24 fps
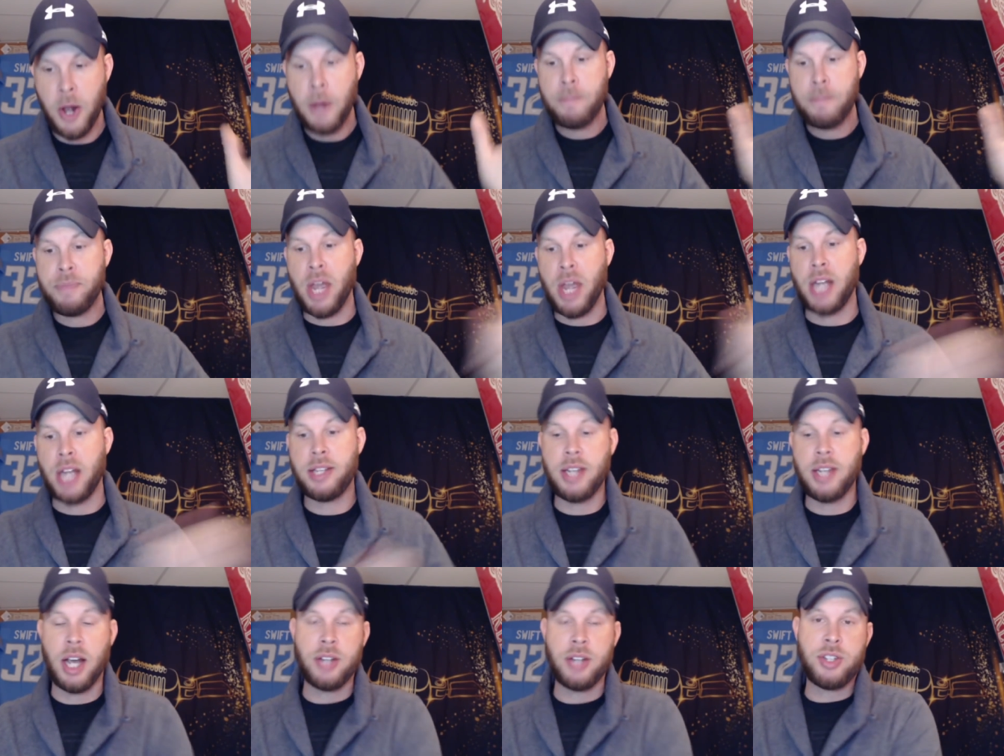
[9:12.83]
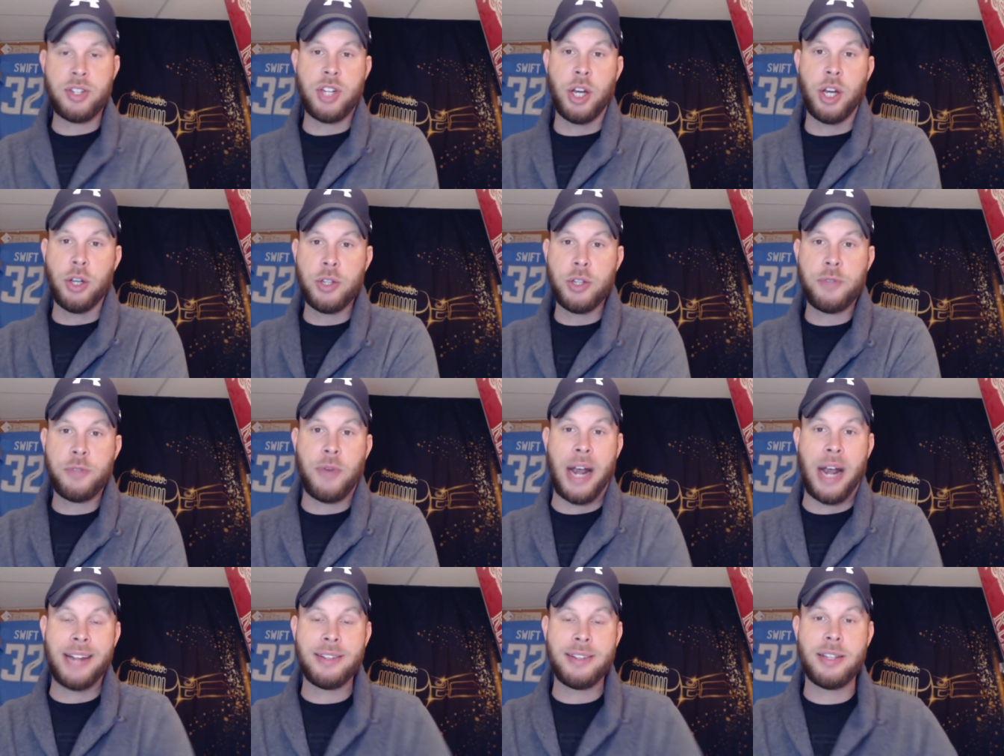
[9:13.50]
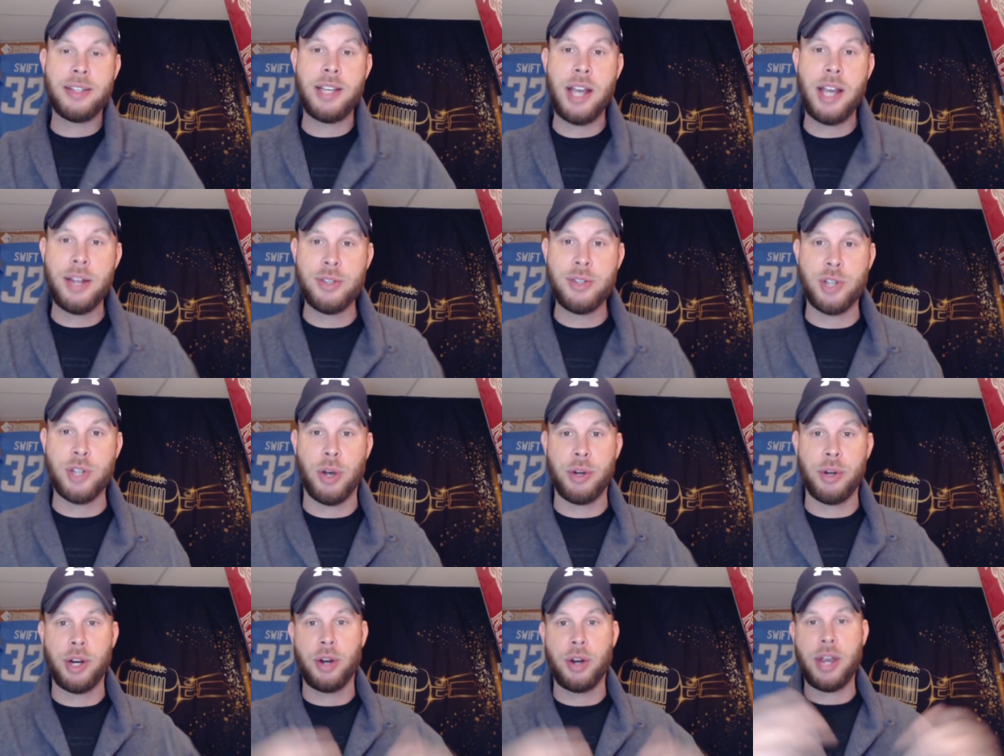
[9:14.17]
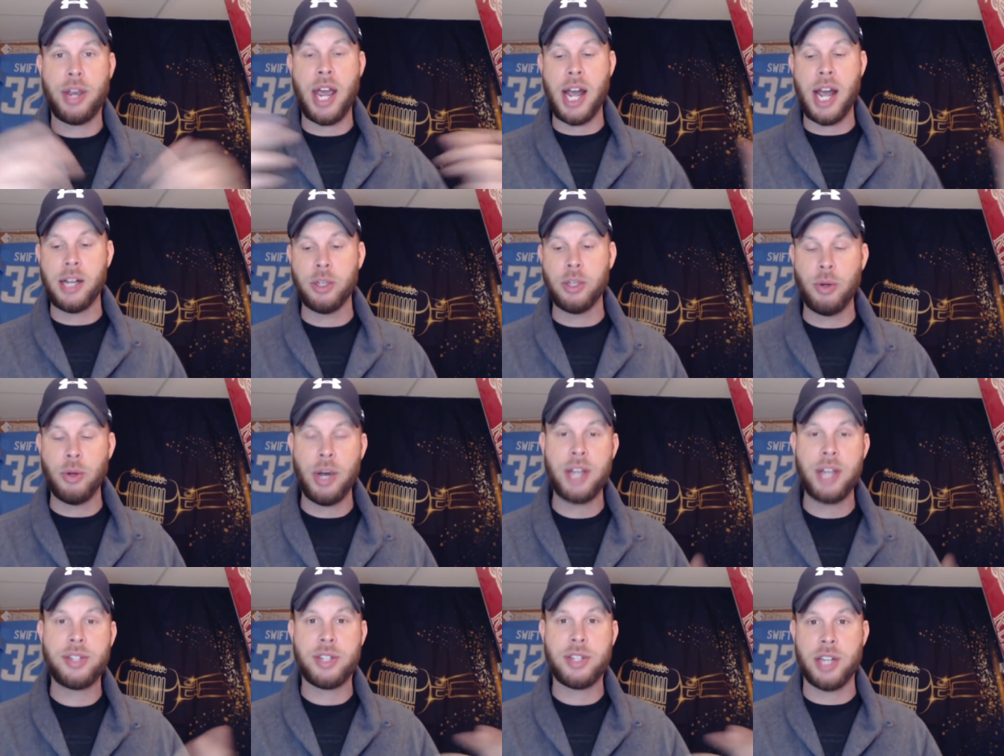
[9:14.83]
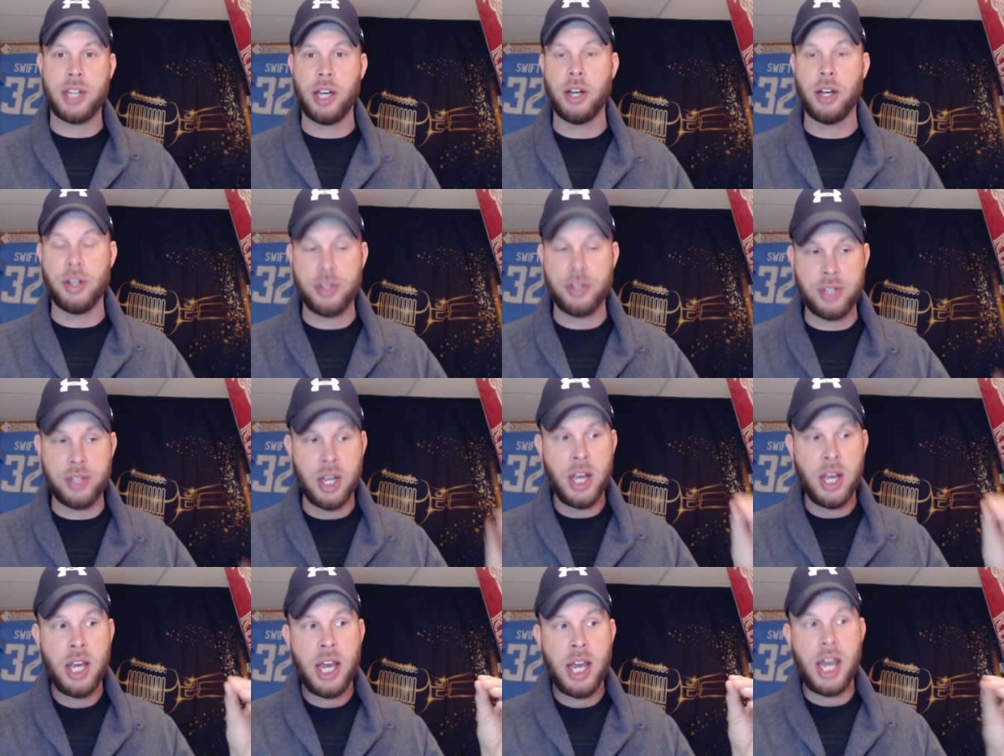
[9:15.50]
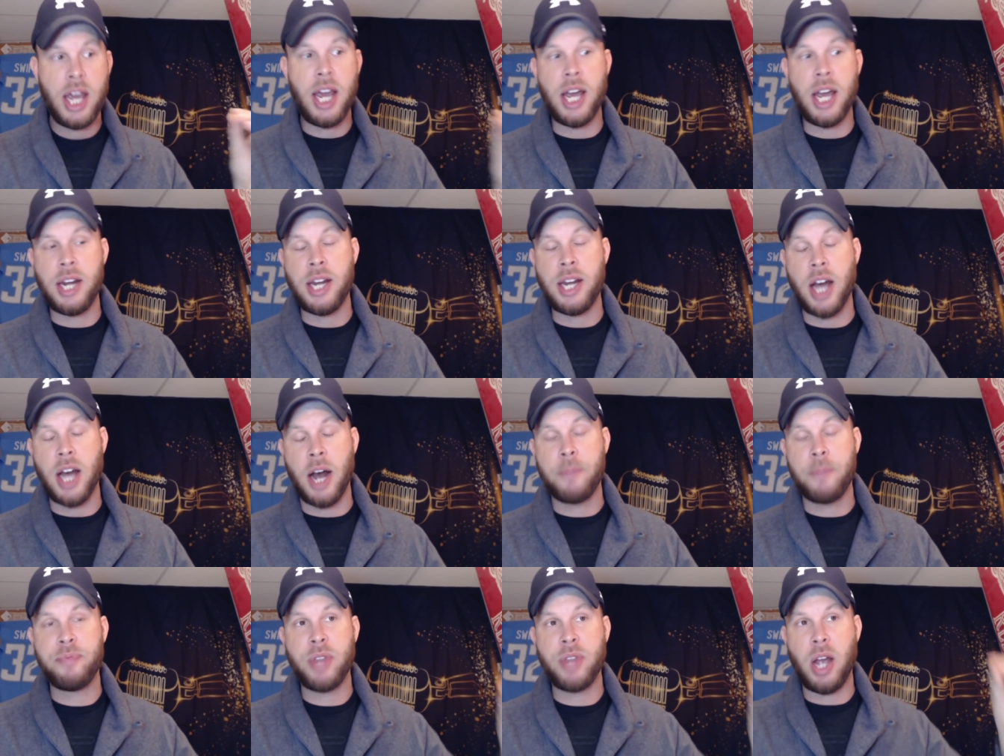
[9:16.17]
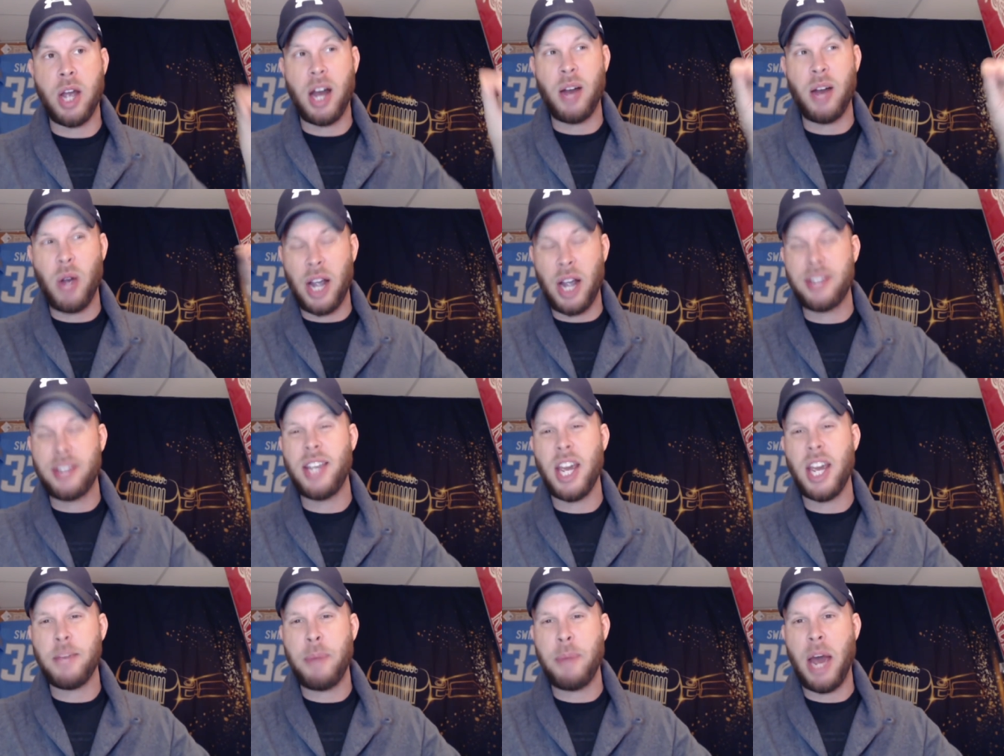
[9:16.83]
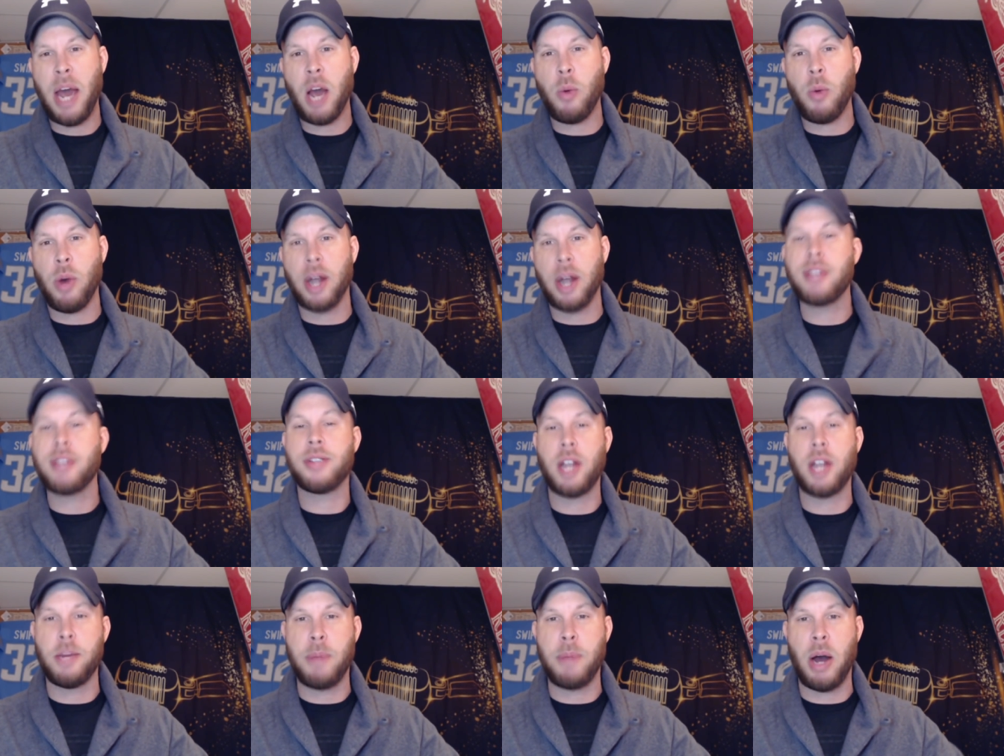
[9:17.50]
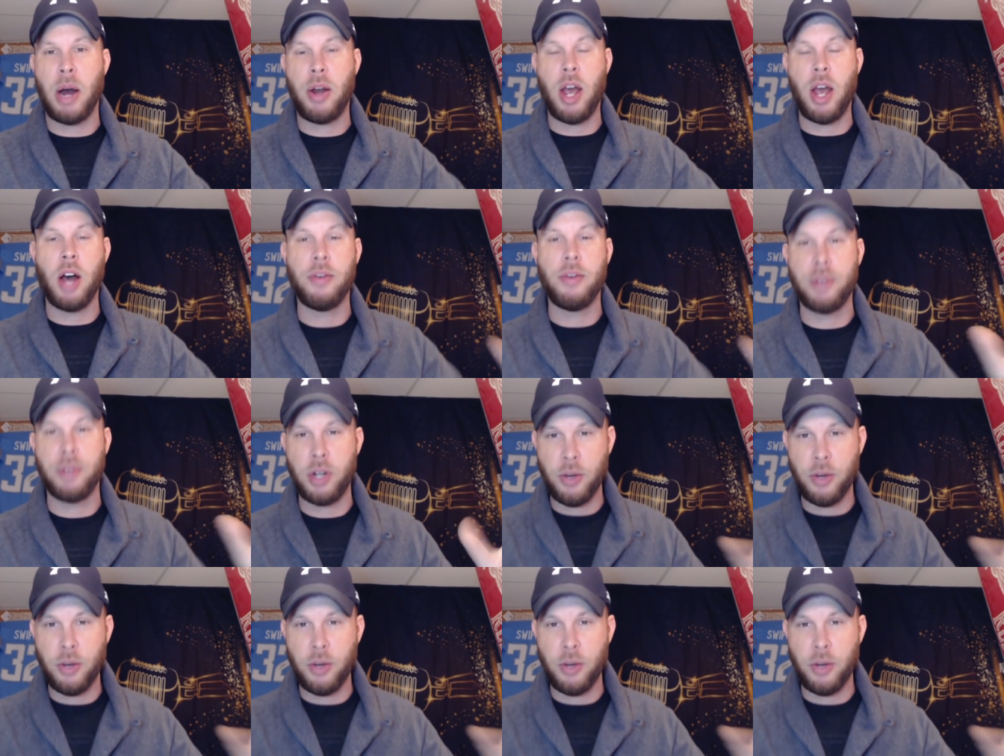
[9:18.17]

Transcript: that uh, Stills finds the end zone here. Callaway, Stills, and uh, I take back what I said about Alvin.